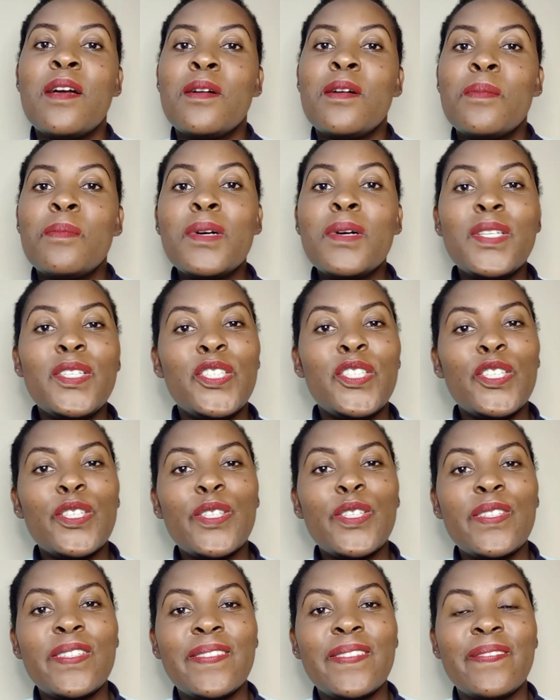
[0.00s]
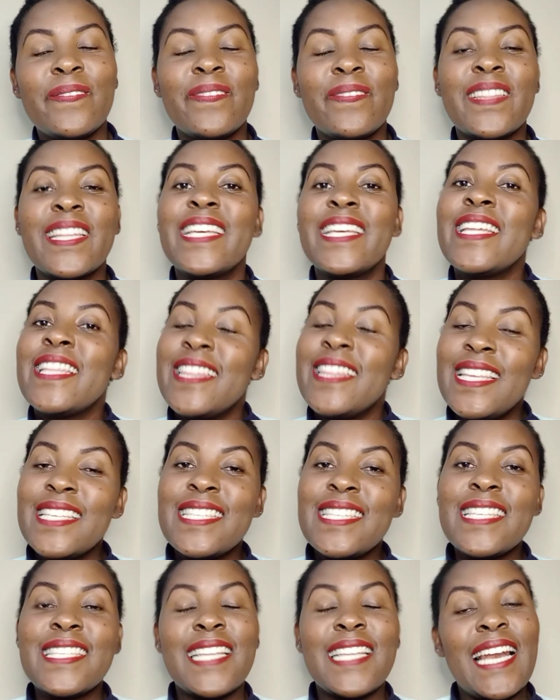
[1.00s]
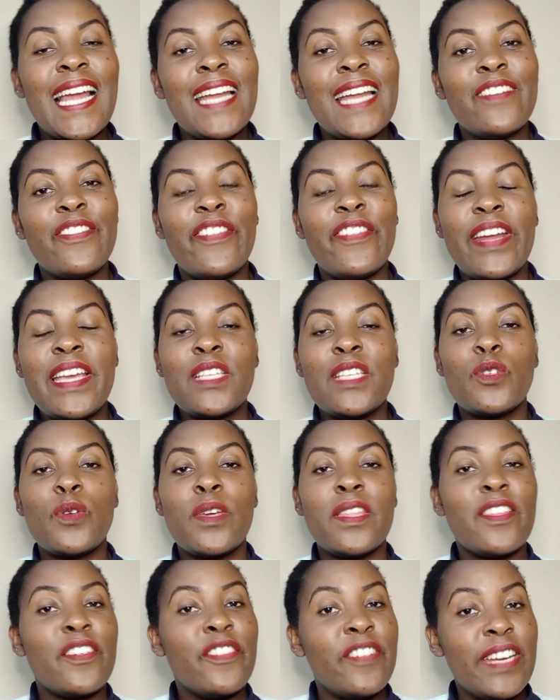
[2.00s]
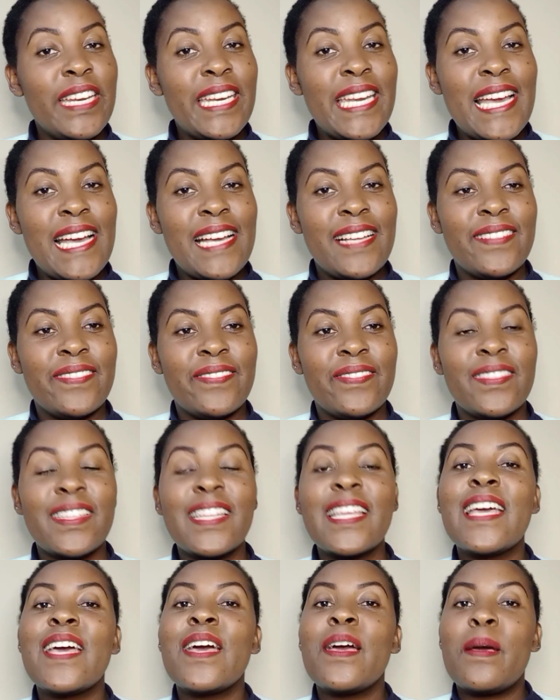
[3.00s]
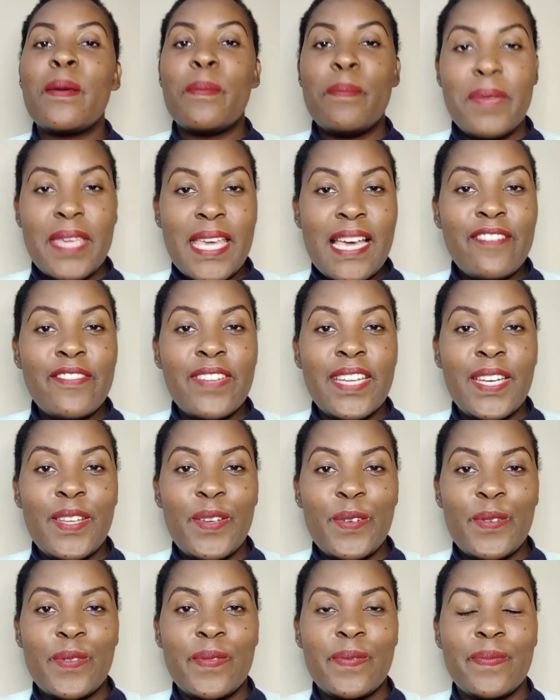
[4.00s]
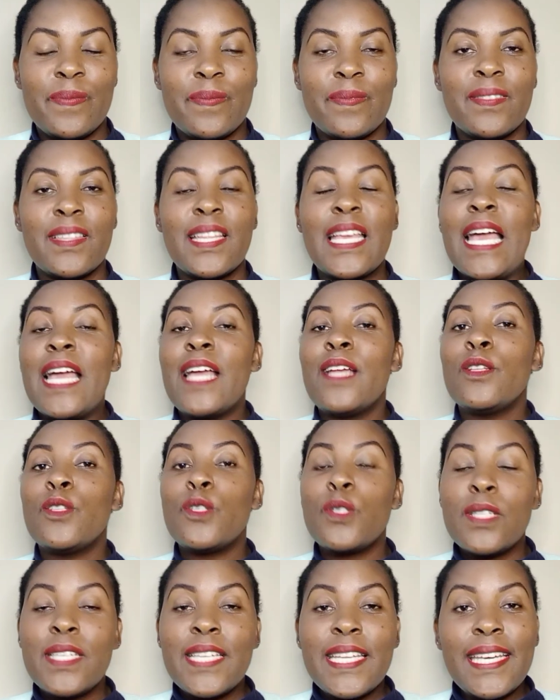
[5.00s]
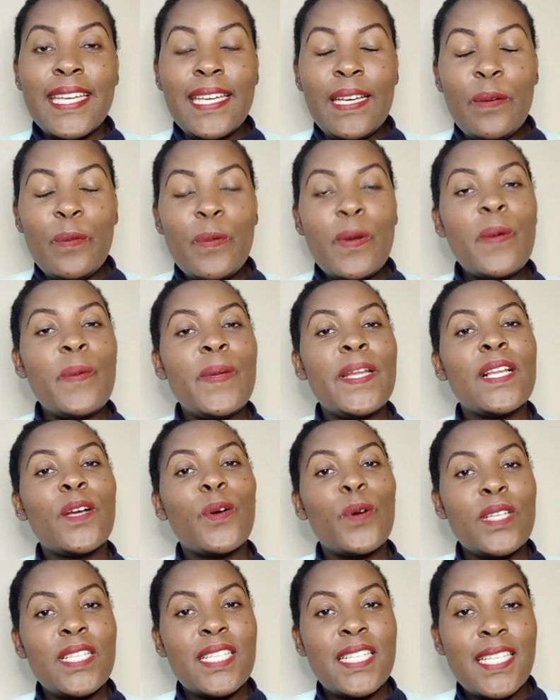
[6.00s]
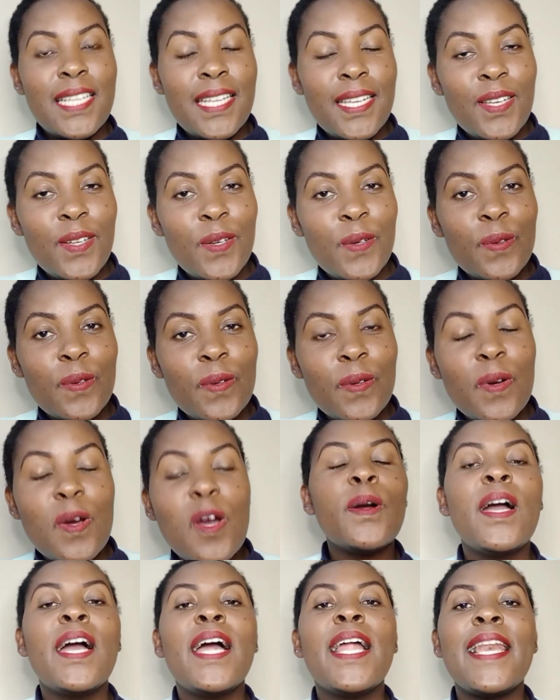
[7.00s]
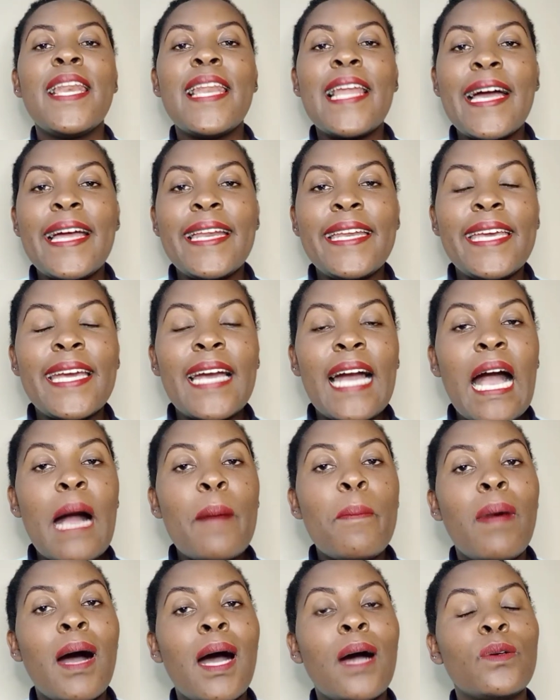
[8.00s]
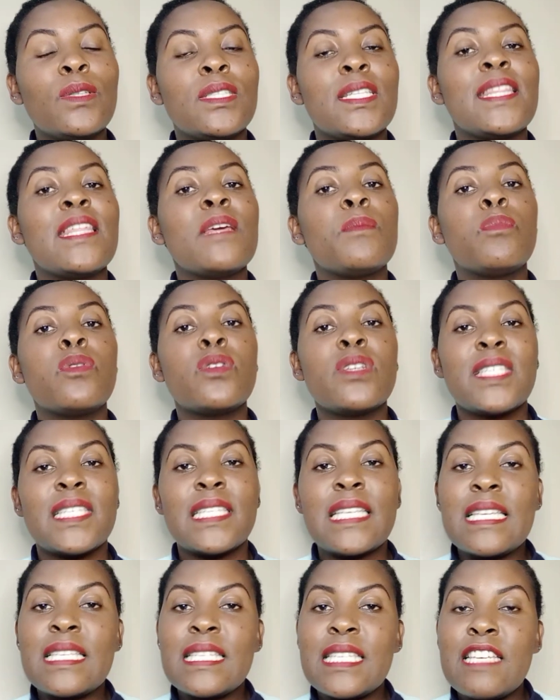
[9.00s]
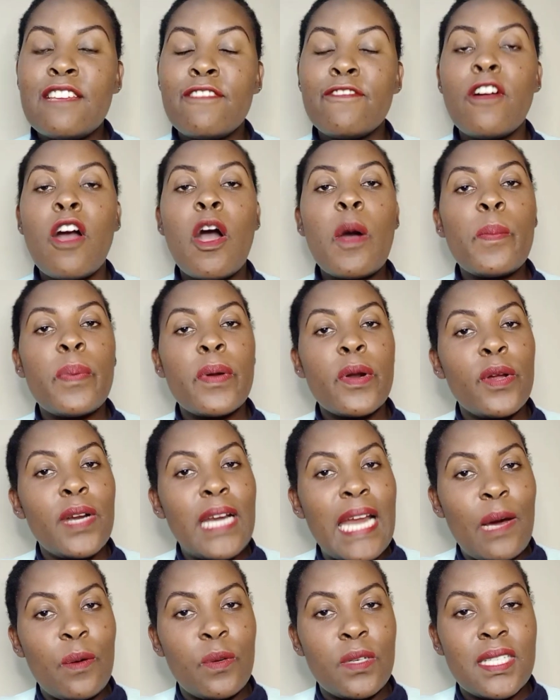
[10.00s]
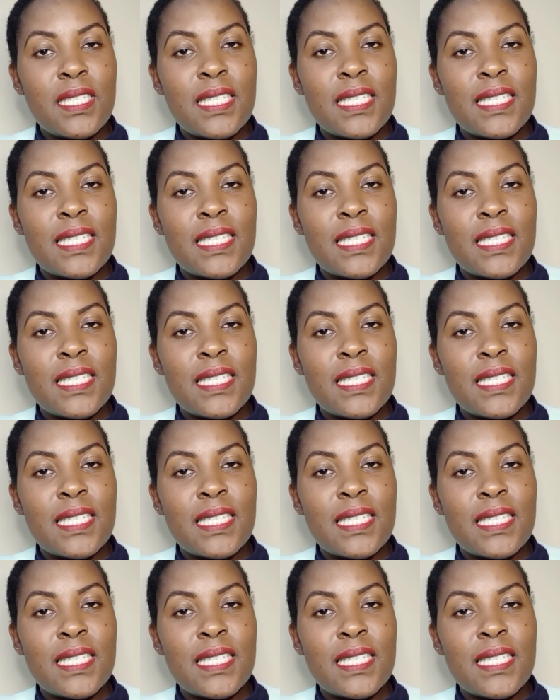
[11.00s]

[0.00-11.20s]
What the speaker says: Bonjour, this is Learn French with Frida. Bienvenue. Today we will continue learning about the possessive pronouns.